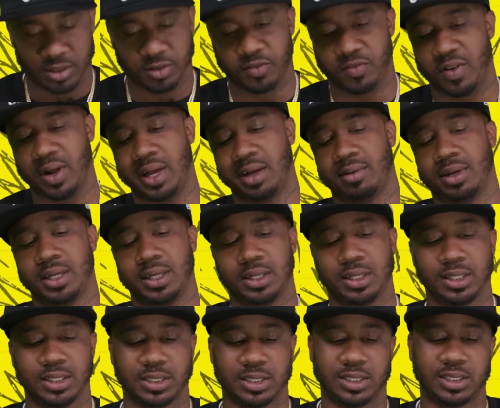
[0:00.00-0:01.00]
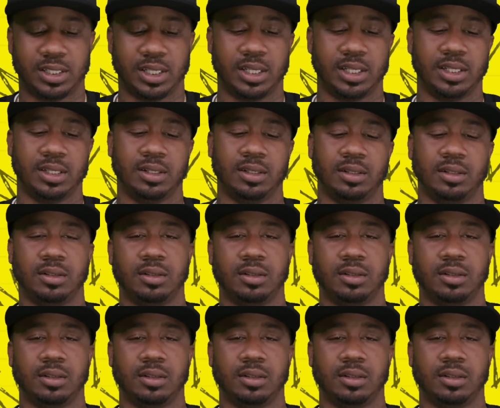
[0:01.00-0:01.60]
Fire right here, this a 10.